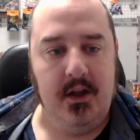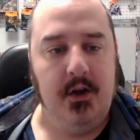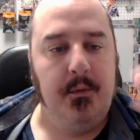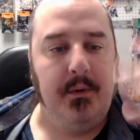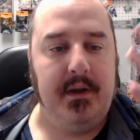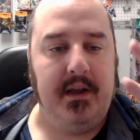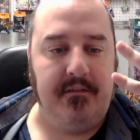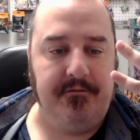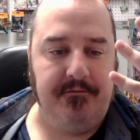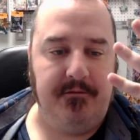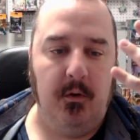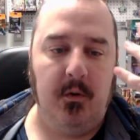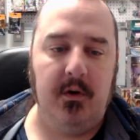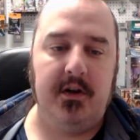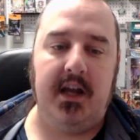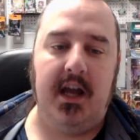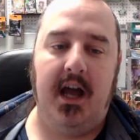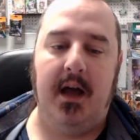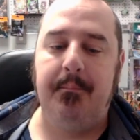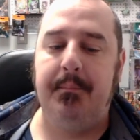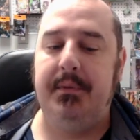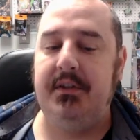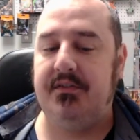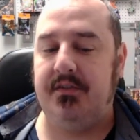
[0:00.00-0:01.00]
We got 4
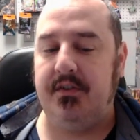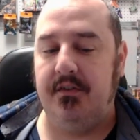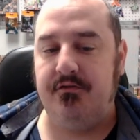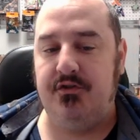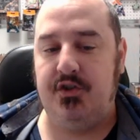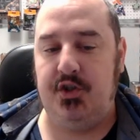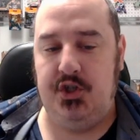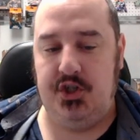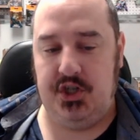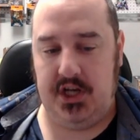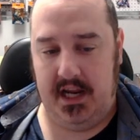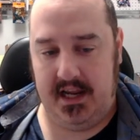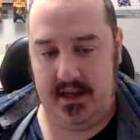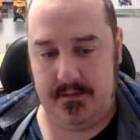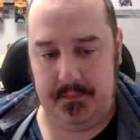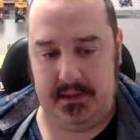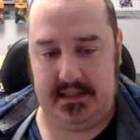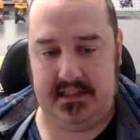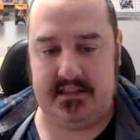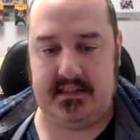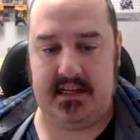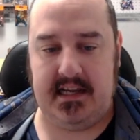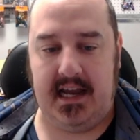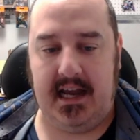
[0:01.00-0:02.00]
copies of
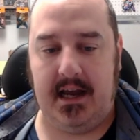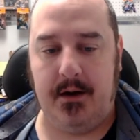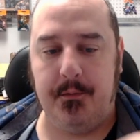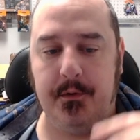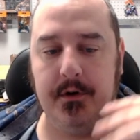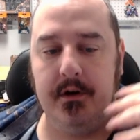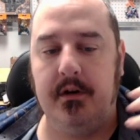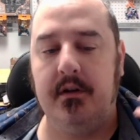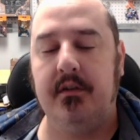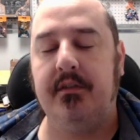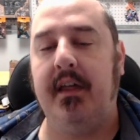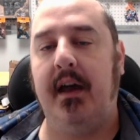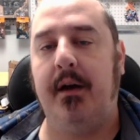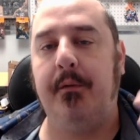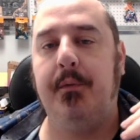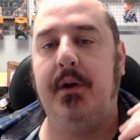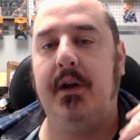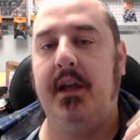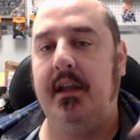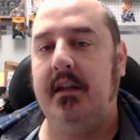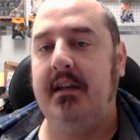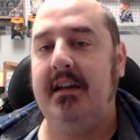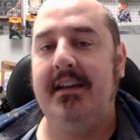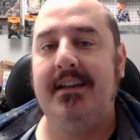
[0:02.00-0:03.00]
Jamming Tower. That
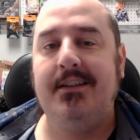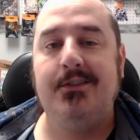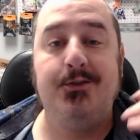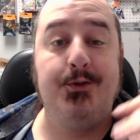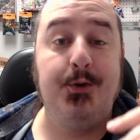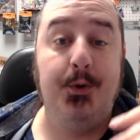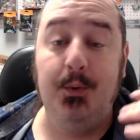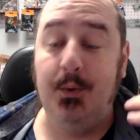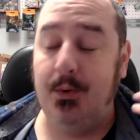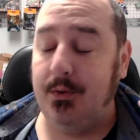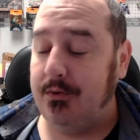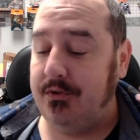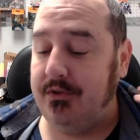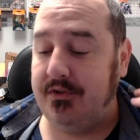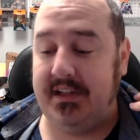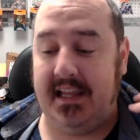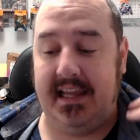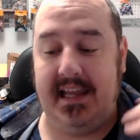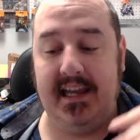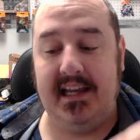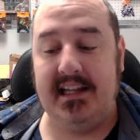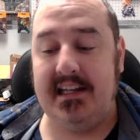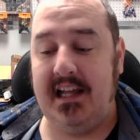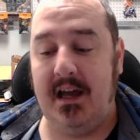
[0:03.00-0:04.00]
way tools
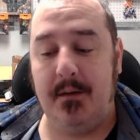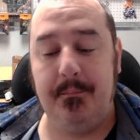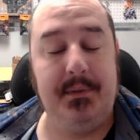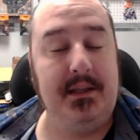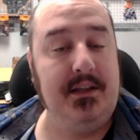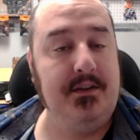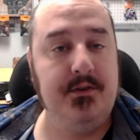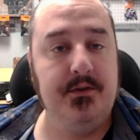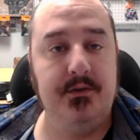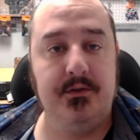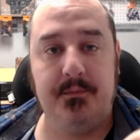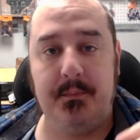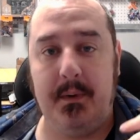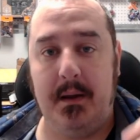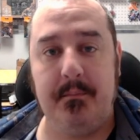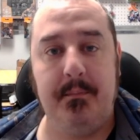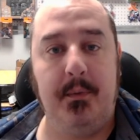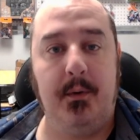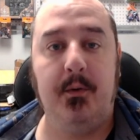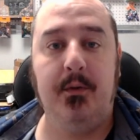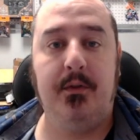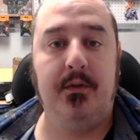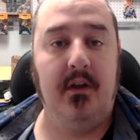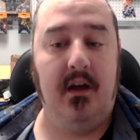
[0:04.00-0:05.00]
cannot be used by
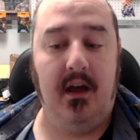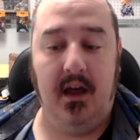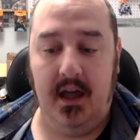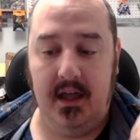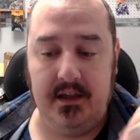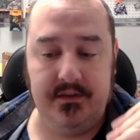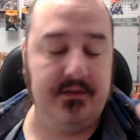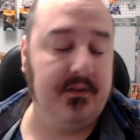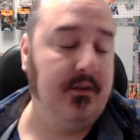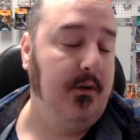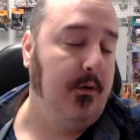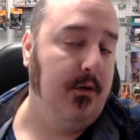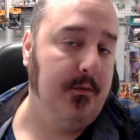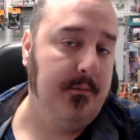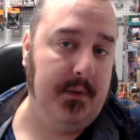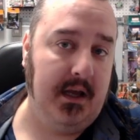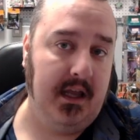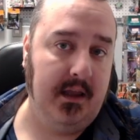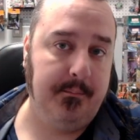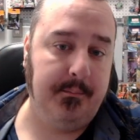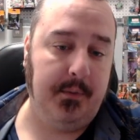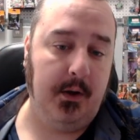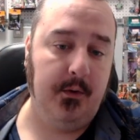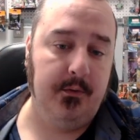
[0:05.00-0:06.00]
both us or
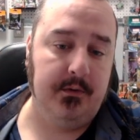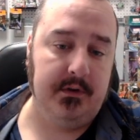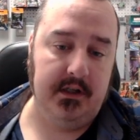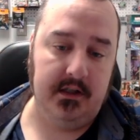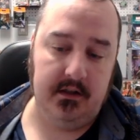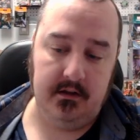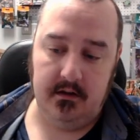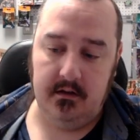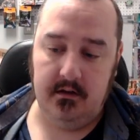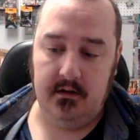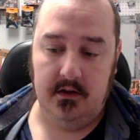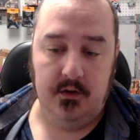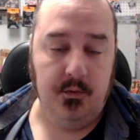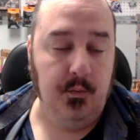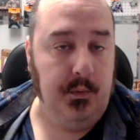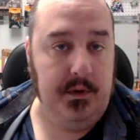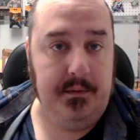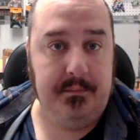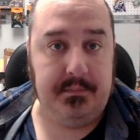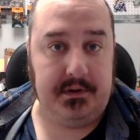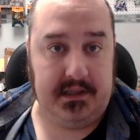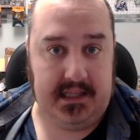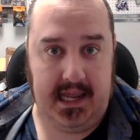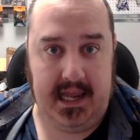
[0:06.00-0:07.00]
my opponent.
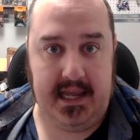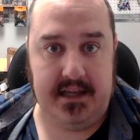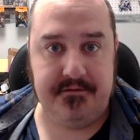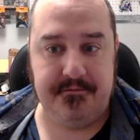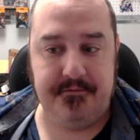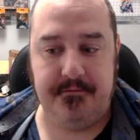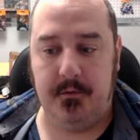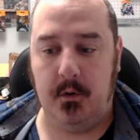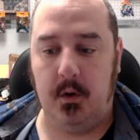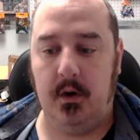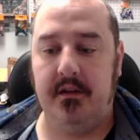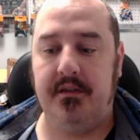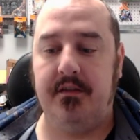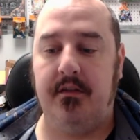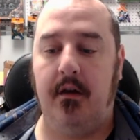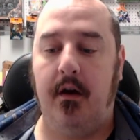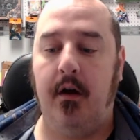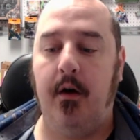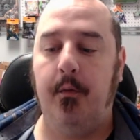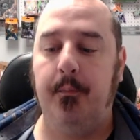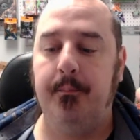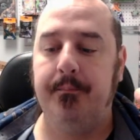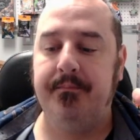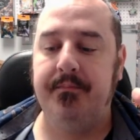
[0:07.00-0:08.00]
We plan for it
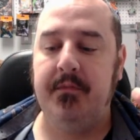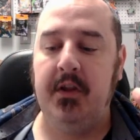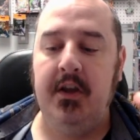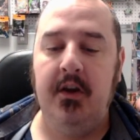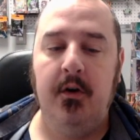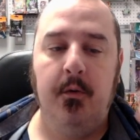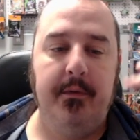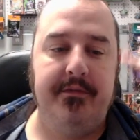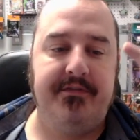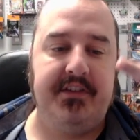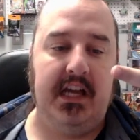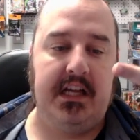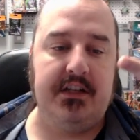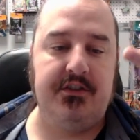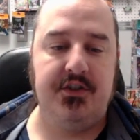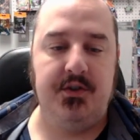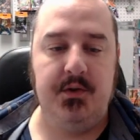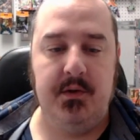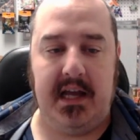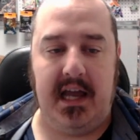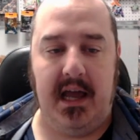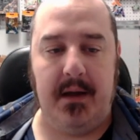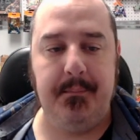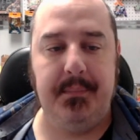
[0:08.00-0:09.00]
though. We've got
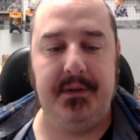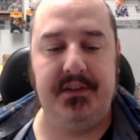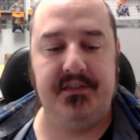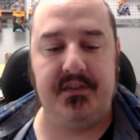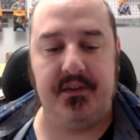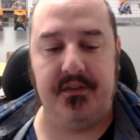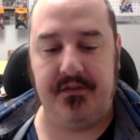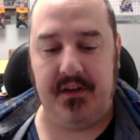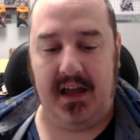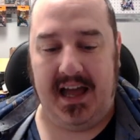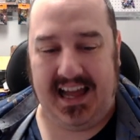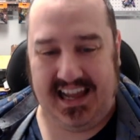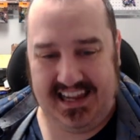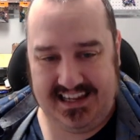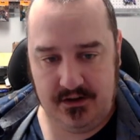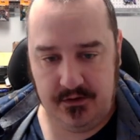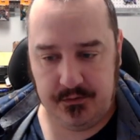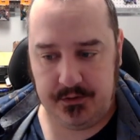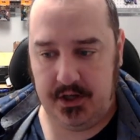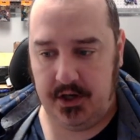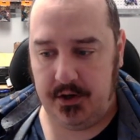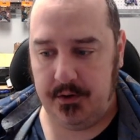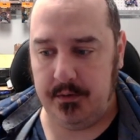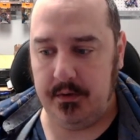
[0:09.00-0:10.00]
2 copies of
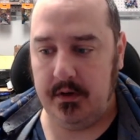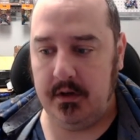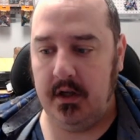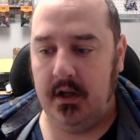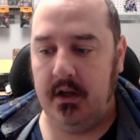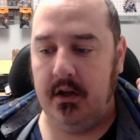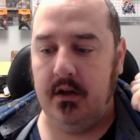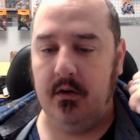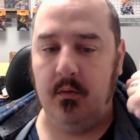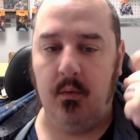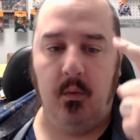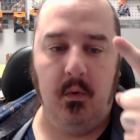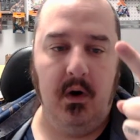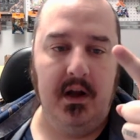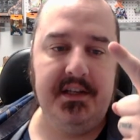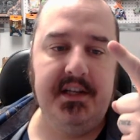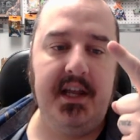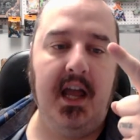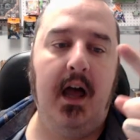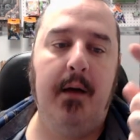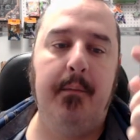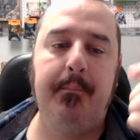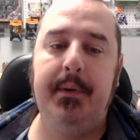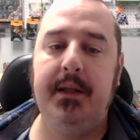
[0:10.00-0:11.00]
Iono, 1
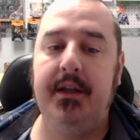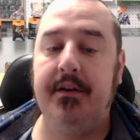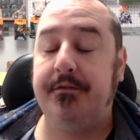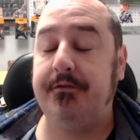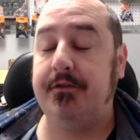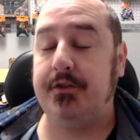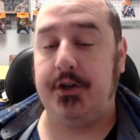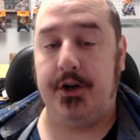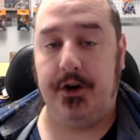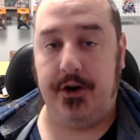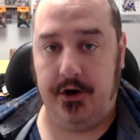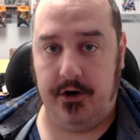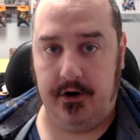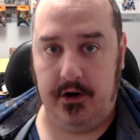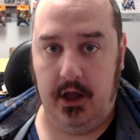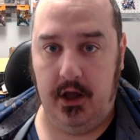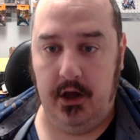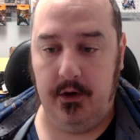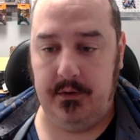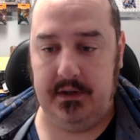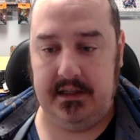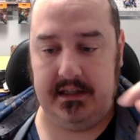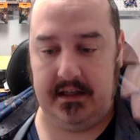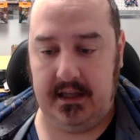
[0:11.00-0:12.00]
copy of
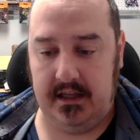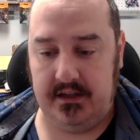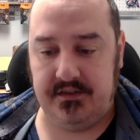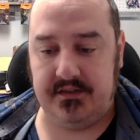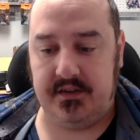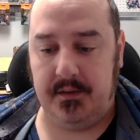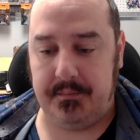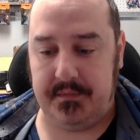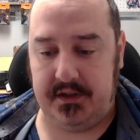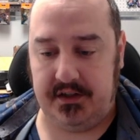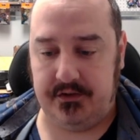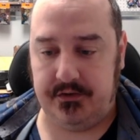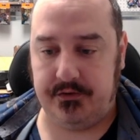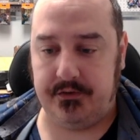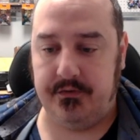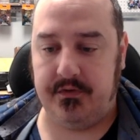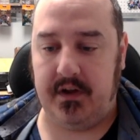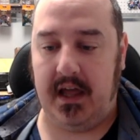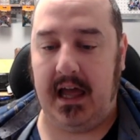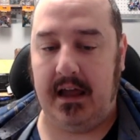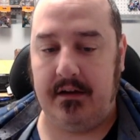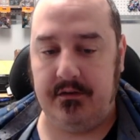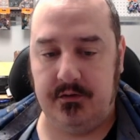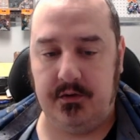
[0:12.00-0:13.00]
Turo in case something
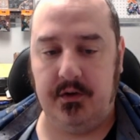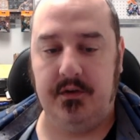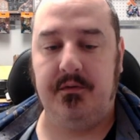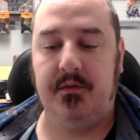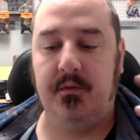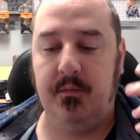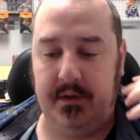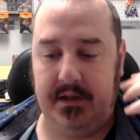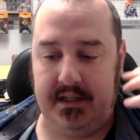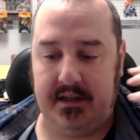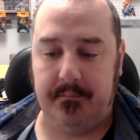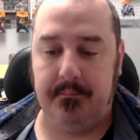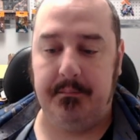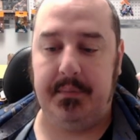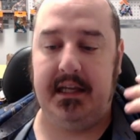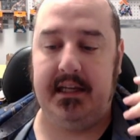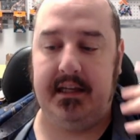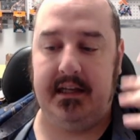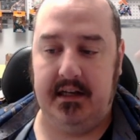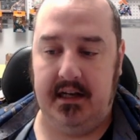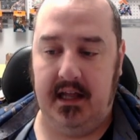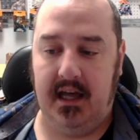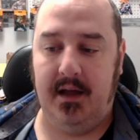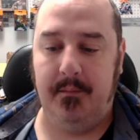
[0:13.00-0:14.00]
survives and we can
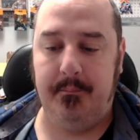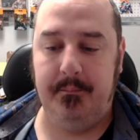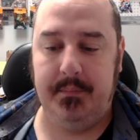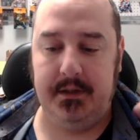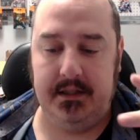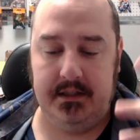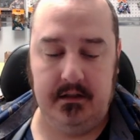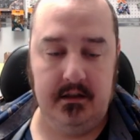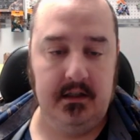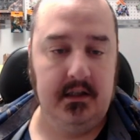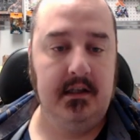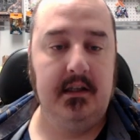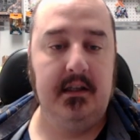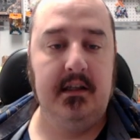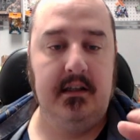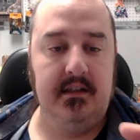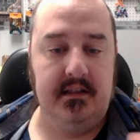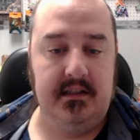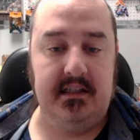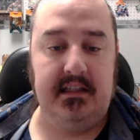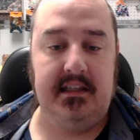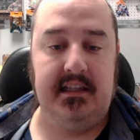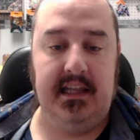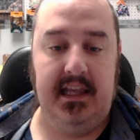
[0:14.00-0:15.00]
pick it up and
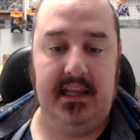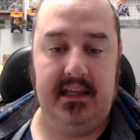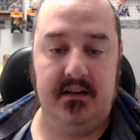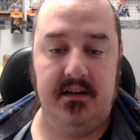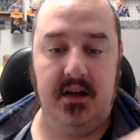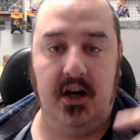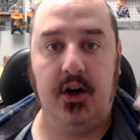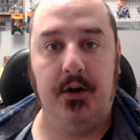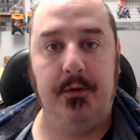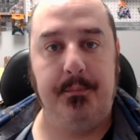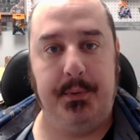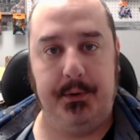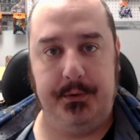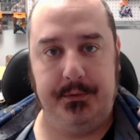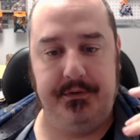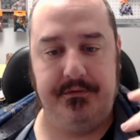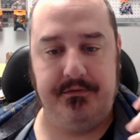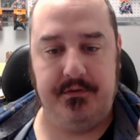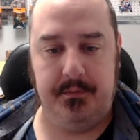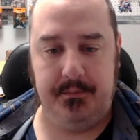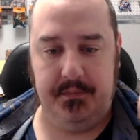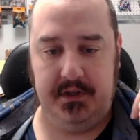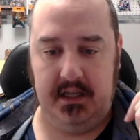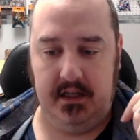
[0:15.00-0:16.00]
negate our opponent
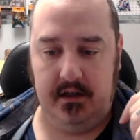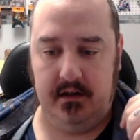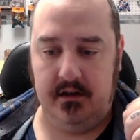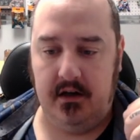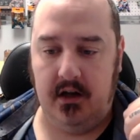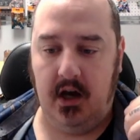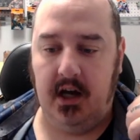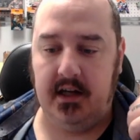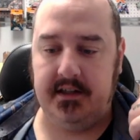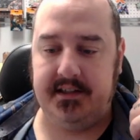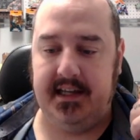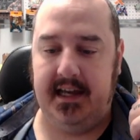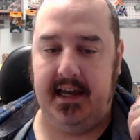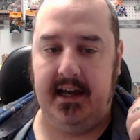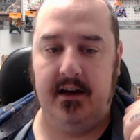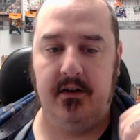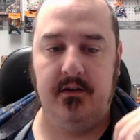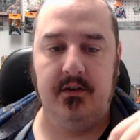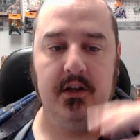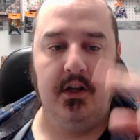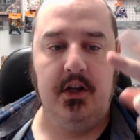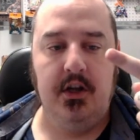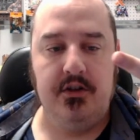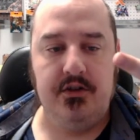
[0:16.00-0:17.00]
from getting a knockout.
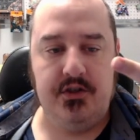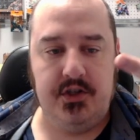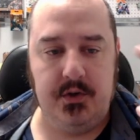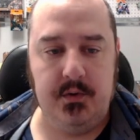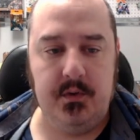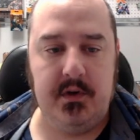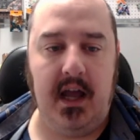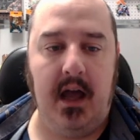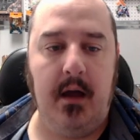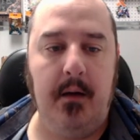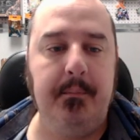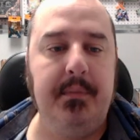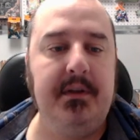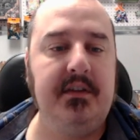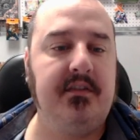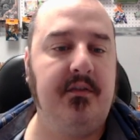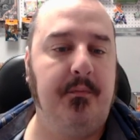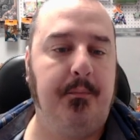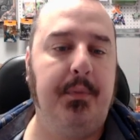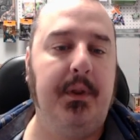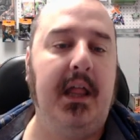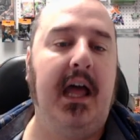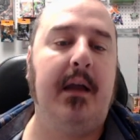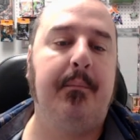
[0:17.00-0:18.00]
2 copies
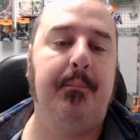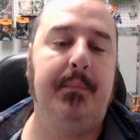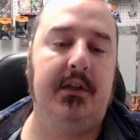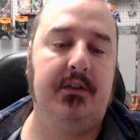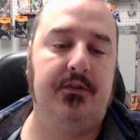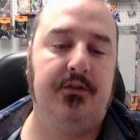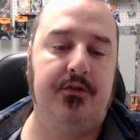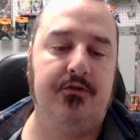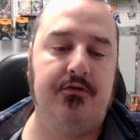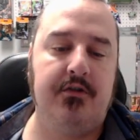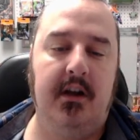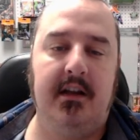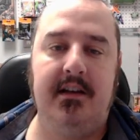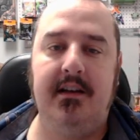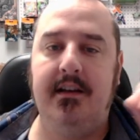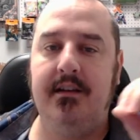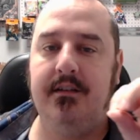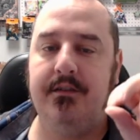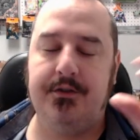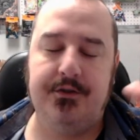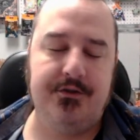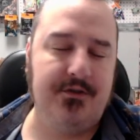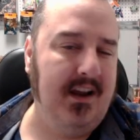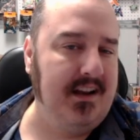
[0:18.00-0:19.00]
of Black Belt's
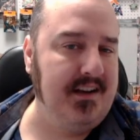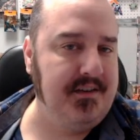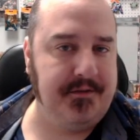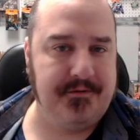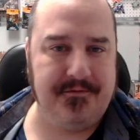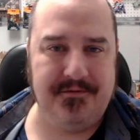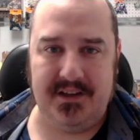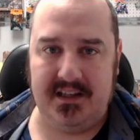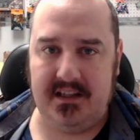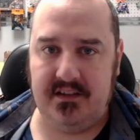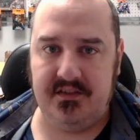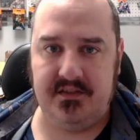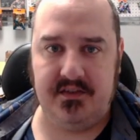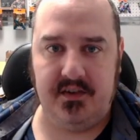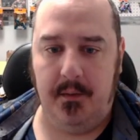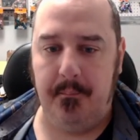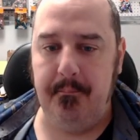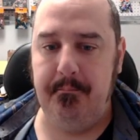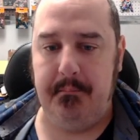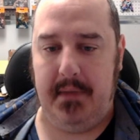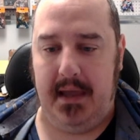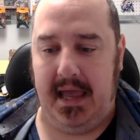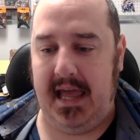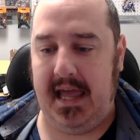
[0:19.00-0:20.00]
Training to try to fix
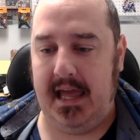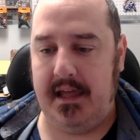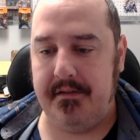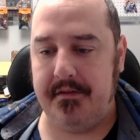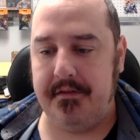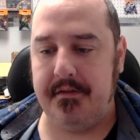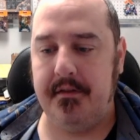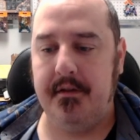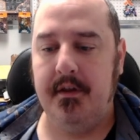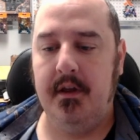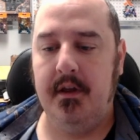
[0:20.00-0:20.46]
some math.